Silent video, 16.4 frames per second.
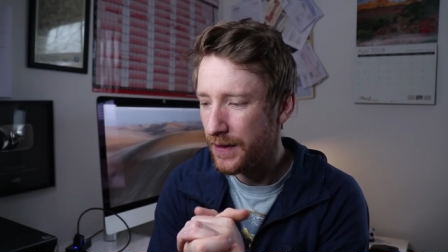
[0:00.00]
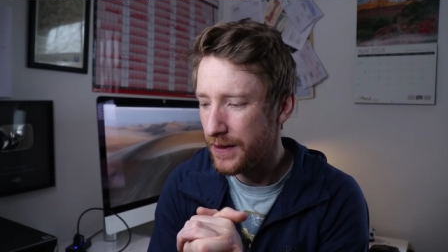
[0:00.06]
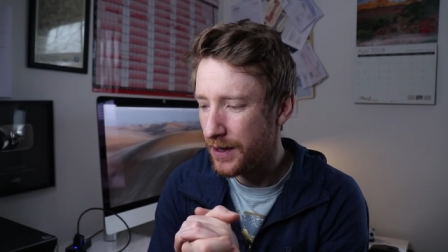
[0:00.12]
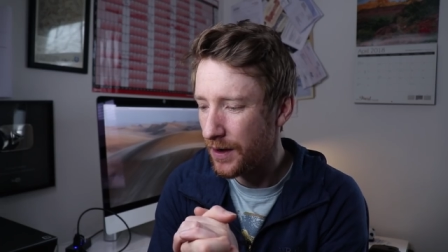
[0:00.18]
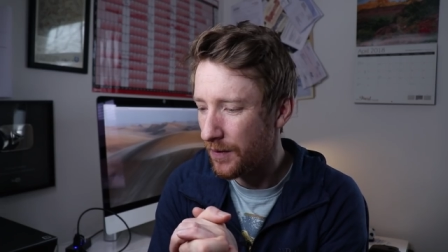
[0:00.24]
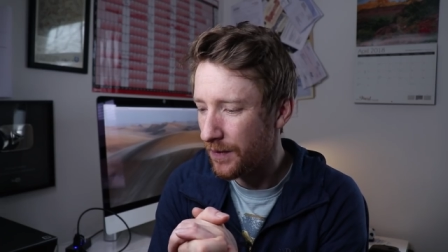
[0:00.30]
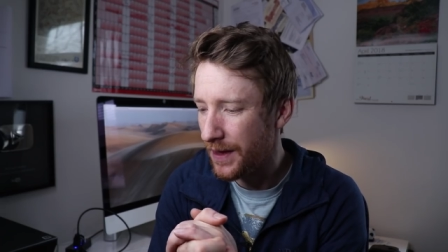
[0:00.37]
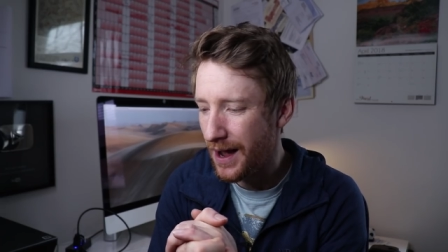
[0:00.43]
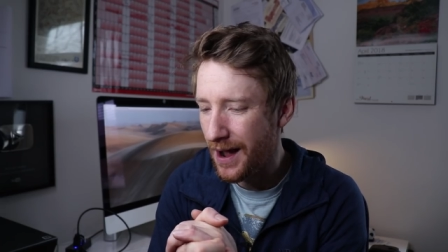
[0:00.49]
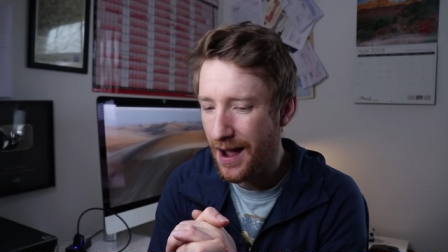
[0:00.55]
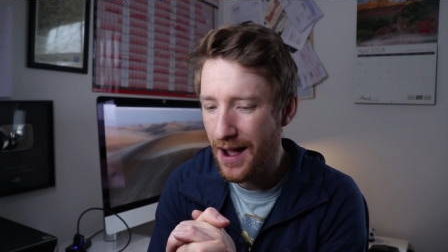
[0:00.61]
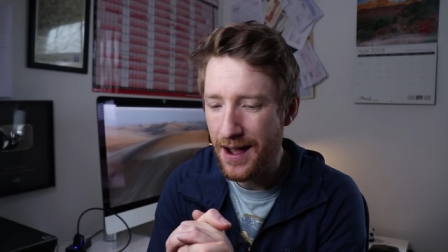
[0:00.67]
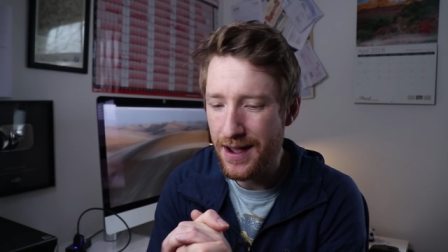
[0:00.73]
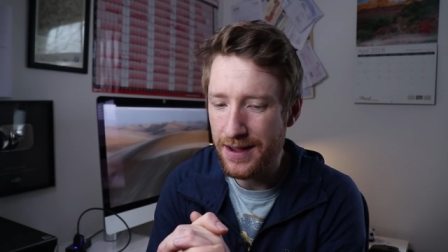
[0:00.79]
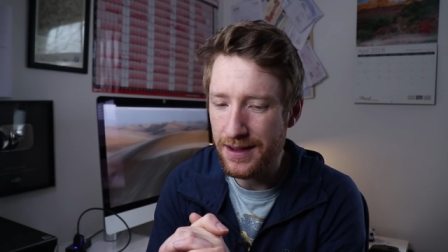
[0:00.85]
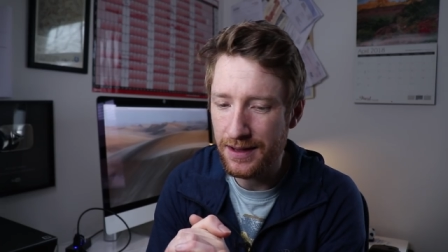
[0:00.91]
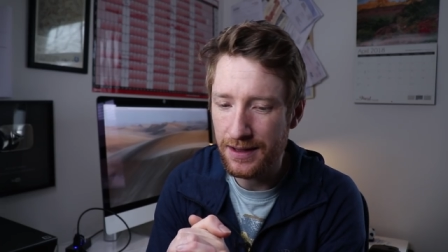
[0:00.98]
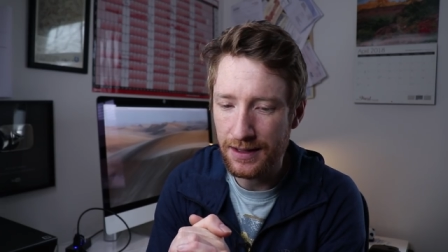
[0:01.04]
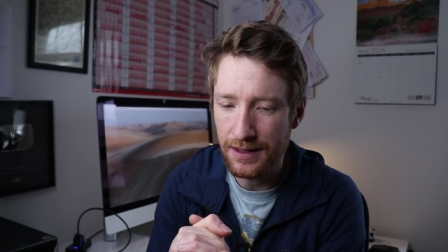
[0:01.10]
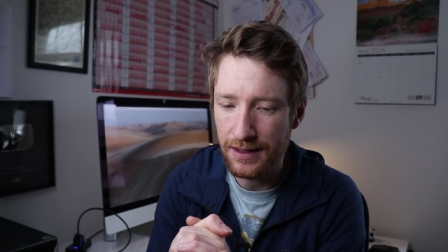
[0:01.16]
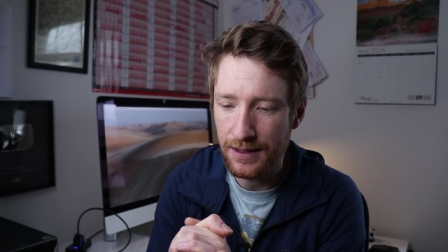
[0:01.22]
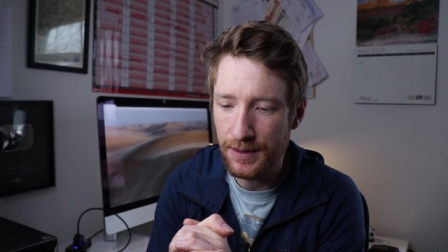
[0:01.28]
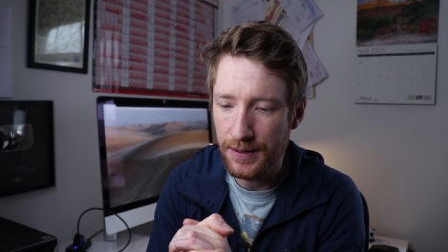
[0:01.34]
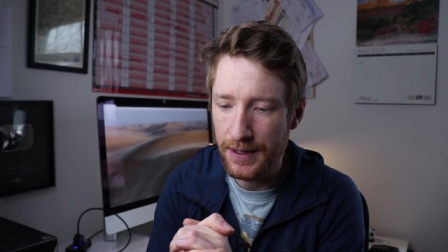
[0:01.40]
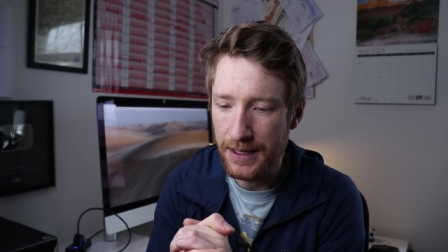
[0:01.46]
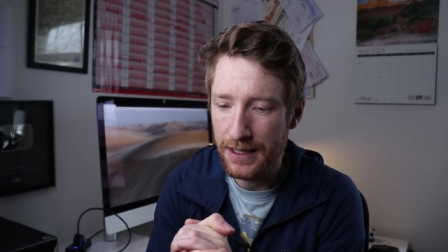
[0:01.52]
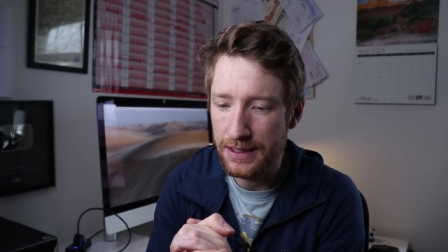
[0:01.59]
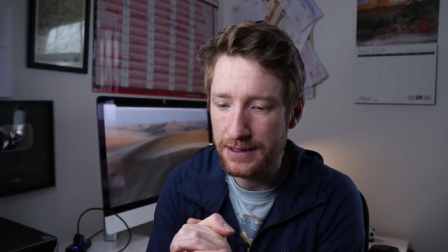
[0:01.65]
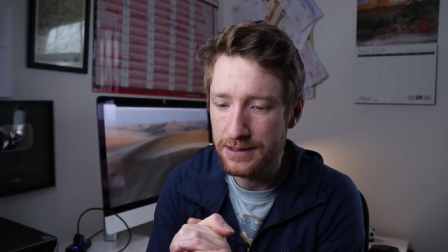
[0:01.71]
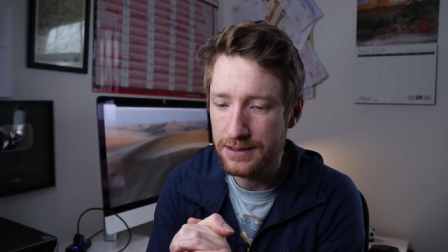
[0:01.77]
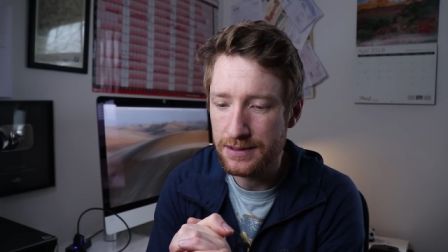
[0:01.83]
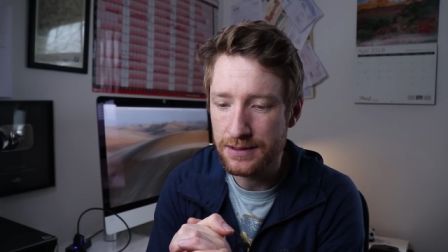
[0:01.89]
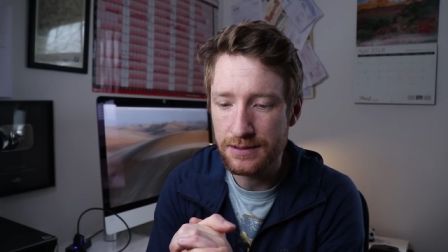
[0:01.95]
You know, that hike
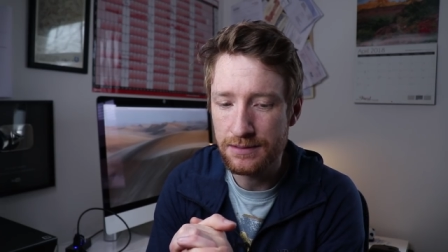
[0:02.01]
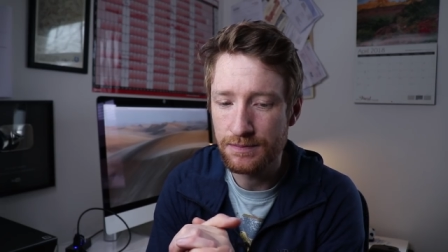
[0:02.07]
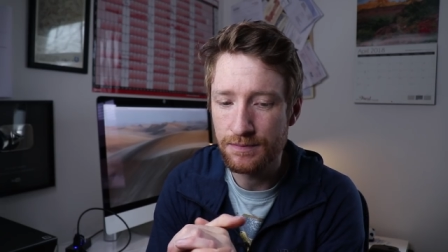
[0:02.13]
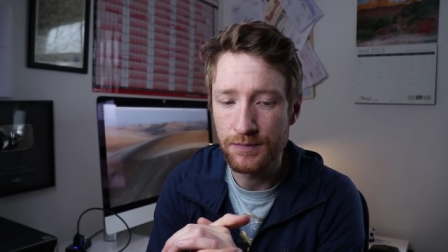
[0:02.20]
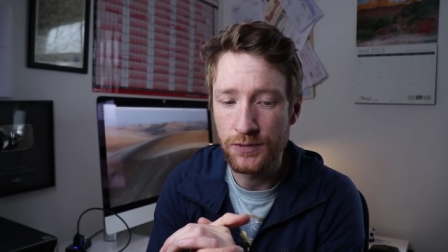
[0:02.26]
is